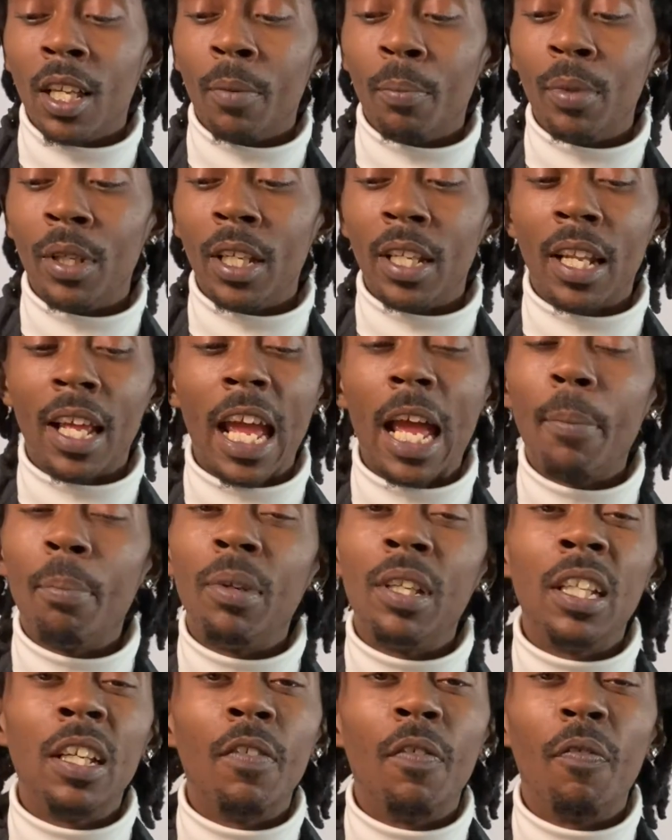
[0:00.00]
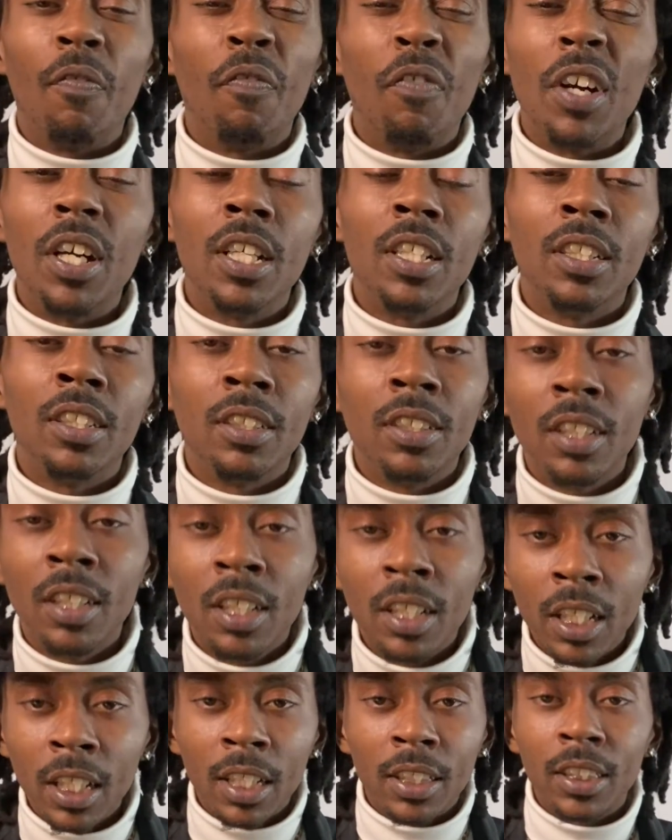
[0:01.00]
being happy and fun
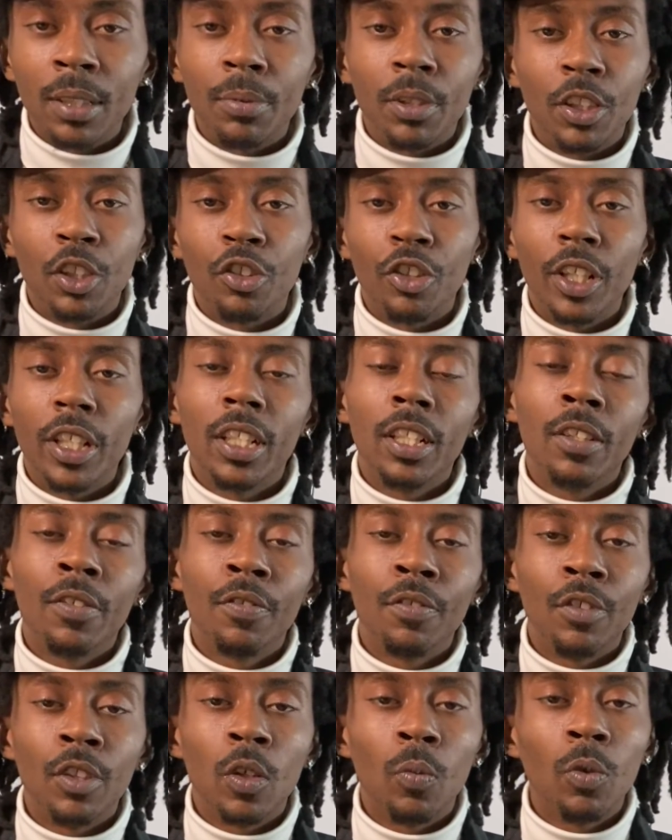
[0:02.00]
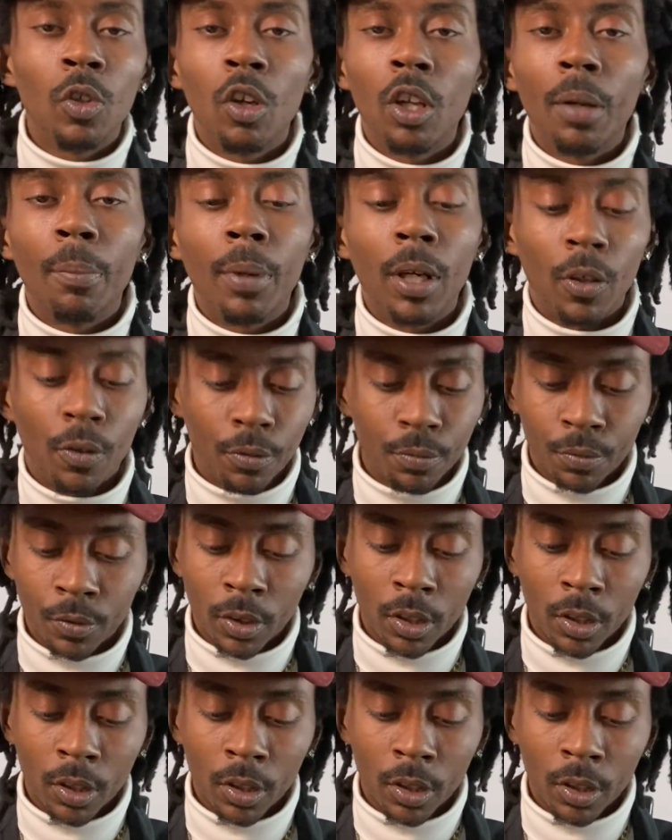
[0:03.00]
and something creative. You know, we're all about.